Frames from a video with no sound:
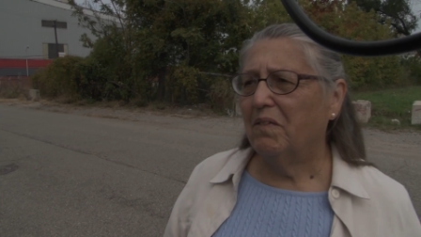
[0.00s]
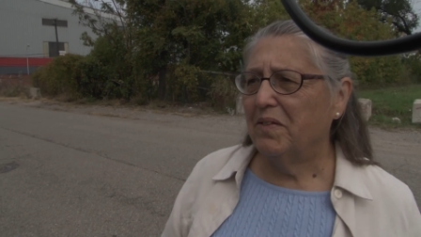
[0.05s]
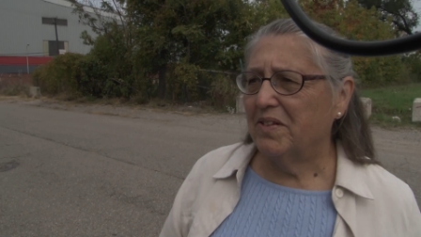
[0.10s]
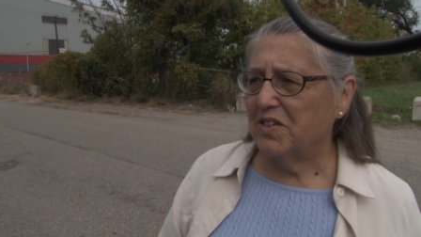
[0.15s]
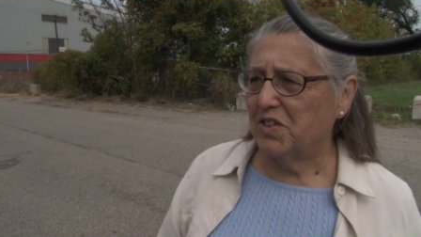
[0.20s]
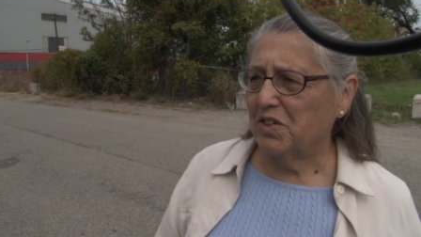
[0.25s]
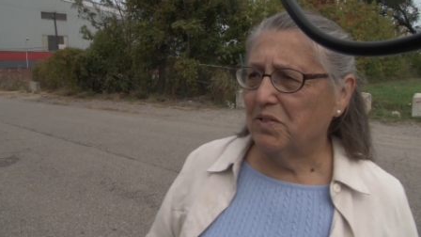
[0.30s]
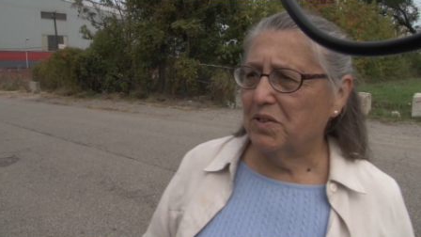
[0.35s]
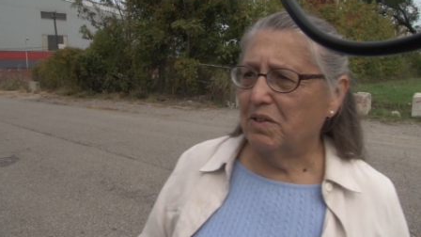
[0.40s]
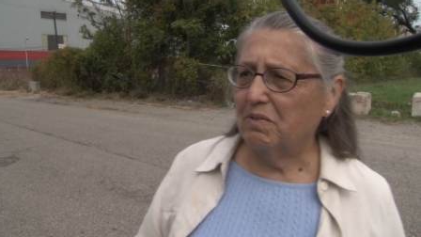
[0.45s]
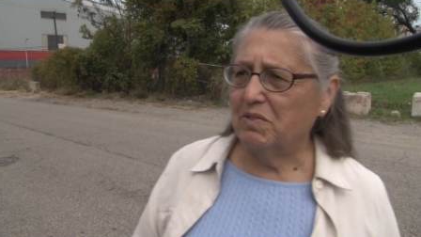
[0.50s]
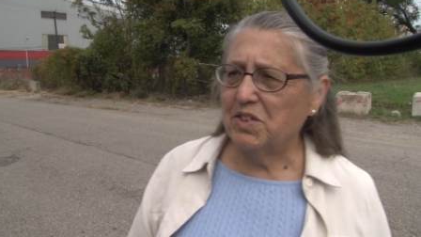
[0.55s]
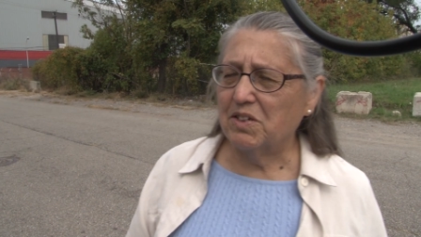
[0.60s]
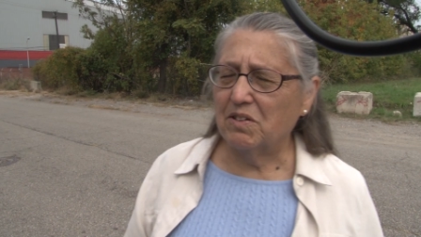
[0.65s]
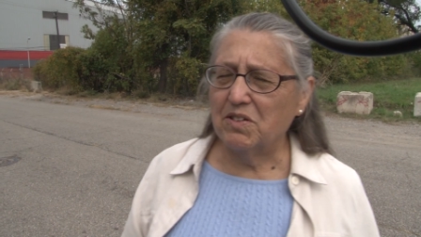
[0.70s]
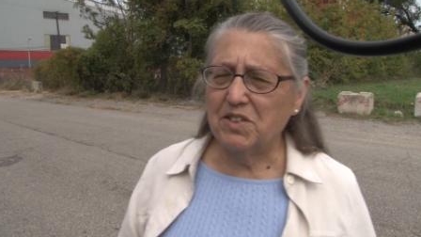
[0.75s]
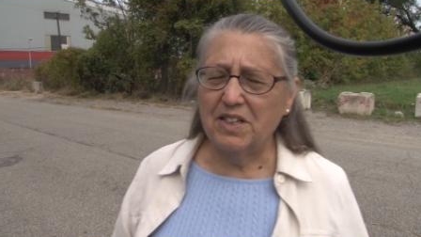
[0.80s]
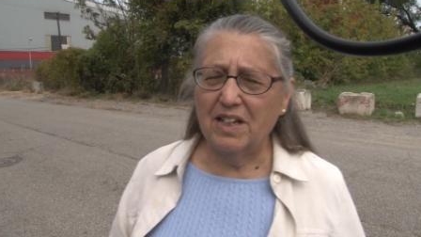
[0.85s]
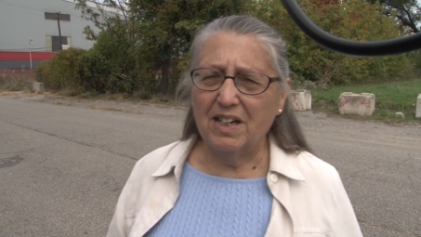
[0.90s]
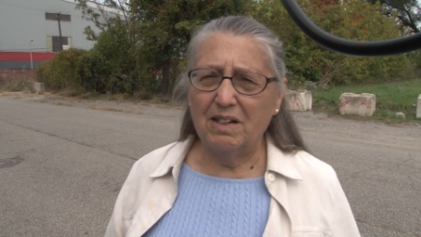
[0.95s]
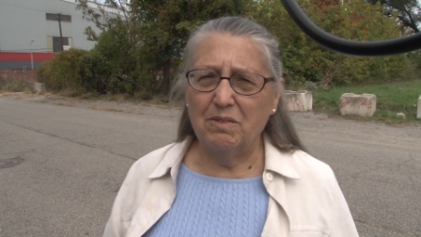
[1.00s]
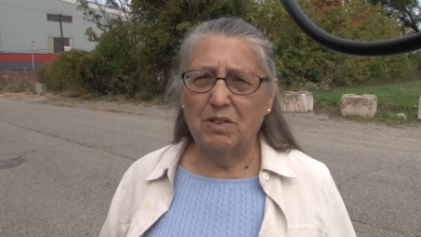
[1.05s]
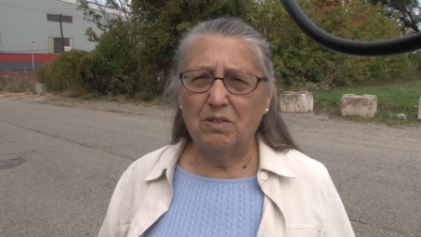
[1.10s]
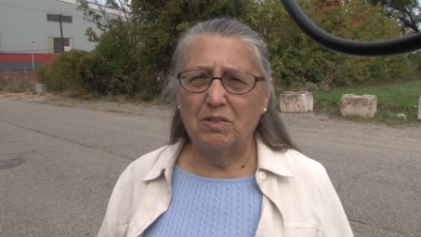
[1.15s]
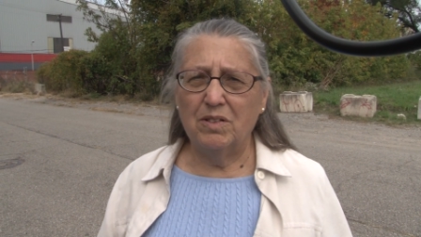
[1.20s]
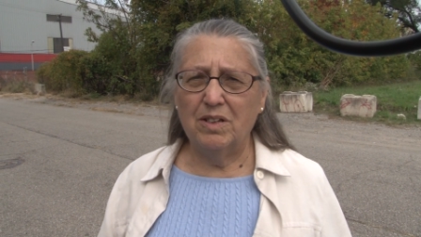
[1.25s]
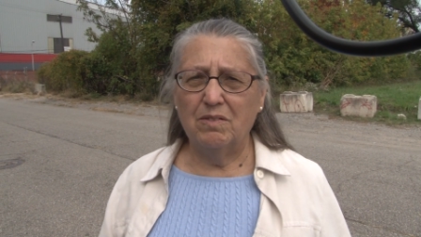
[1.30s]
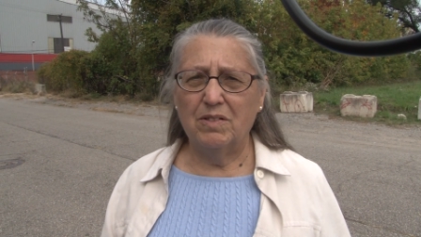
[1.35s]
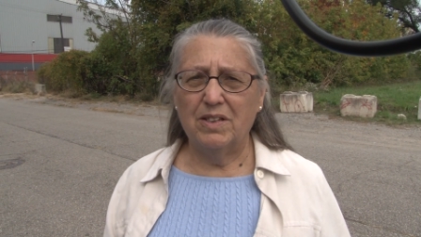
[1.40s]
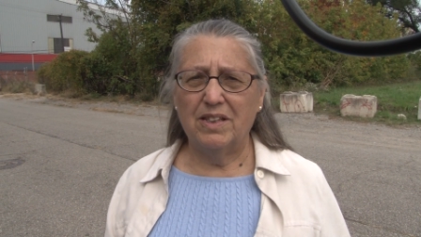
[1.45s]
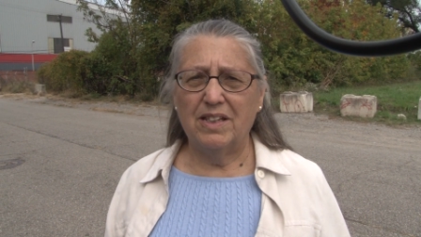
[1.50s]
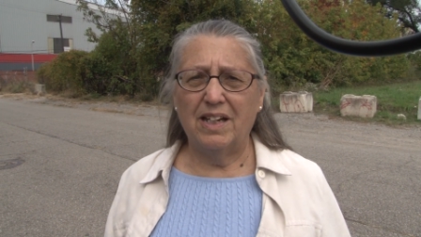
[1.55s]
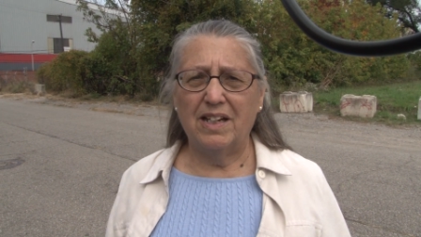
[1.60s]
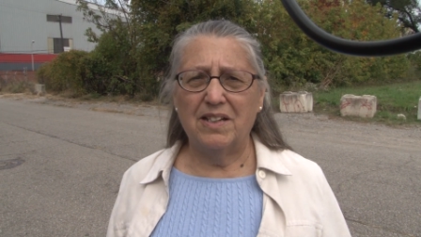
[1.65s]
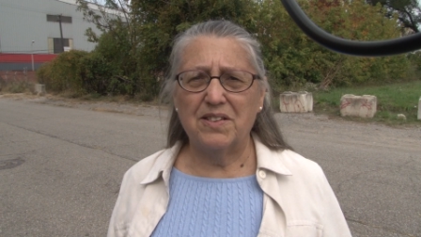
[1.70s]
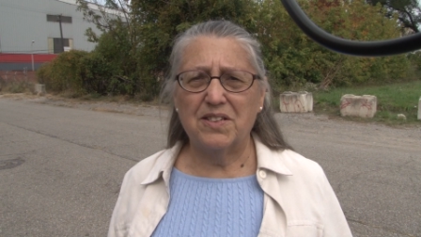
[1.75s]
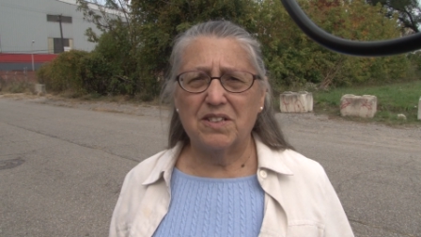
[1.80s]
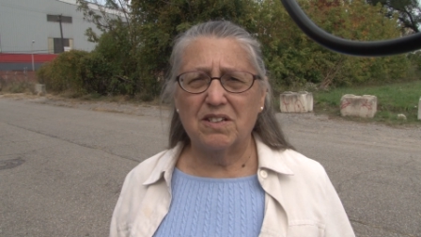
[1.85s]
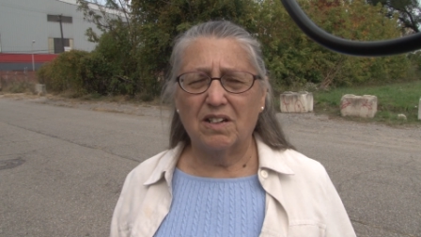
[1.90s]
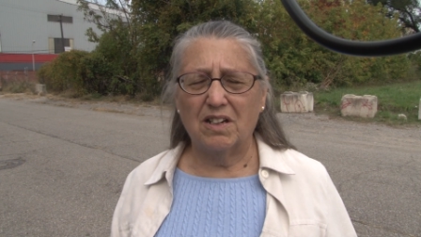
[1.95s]
so the research that I'm doing with the
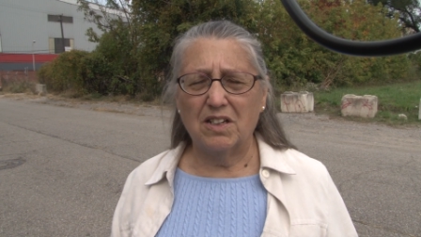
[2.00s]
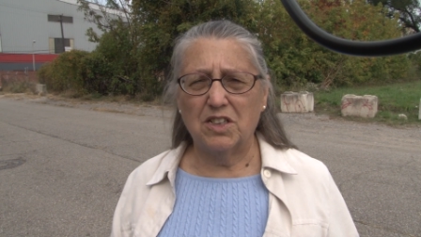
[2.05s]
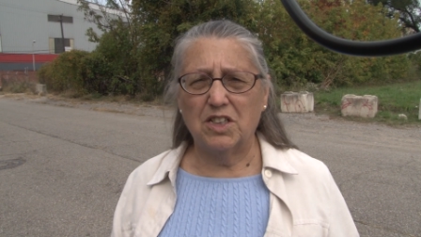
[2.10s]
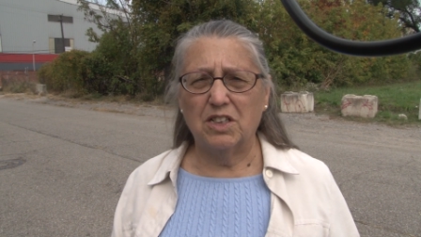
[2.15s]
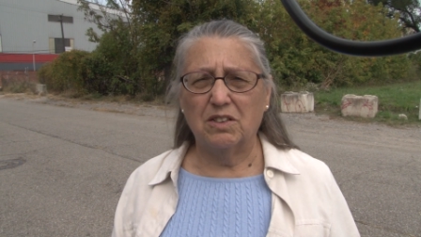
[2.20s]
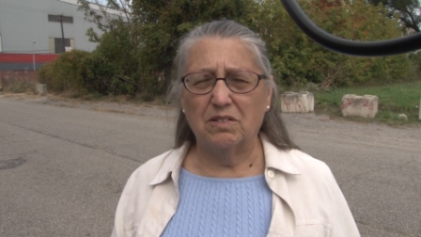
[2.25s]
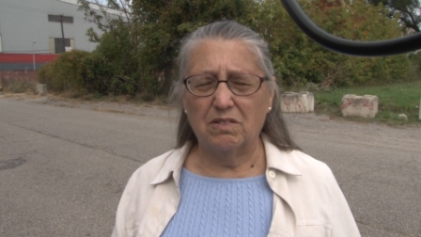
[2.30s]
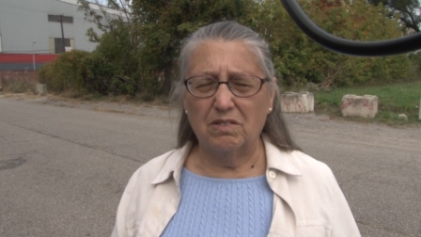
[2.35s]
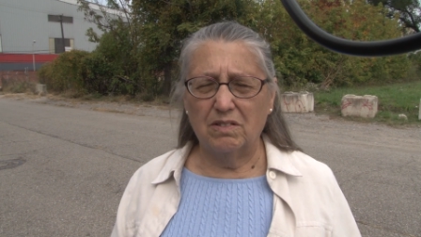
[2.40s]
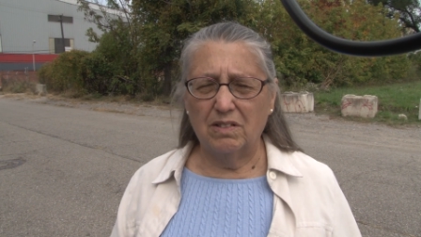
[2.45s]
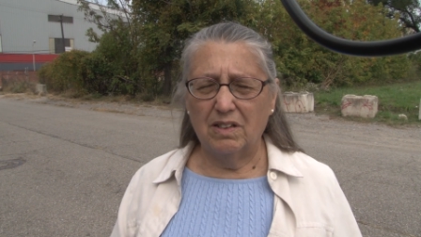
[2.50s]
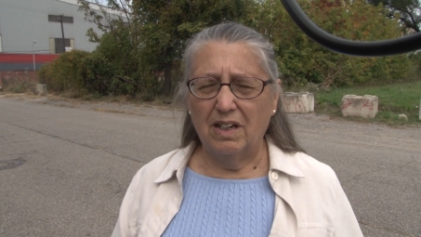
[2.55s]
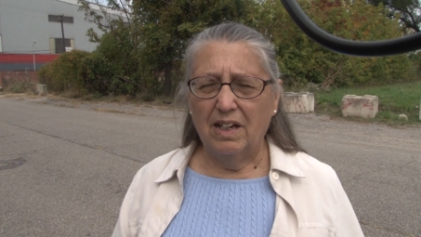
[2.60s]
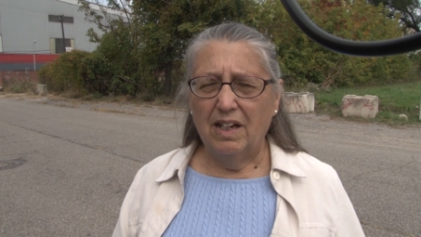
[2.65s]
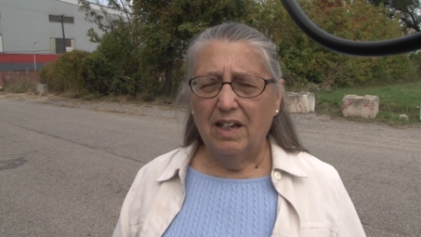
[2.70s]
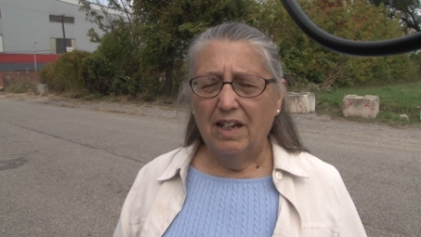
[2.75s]
Head Start children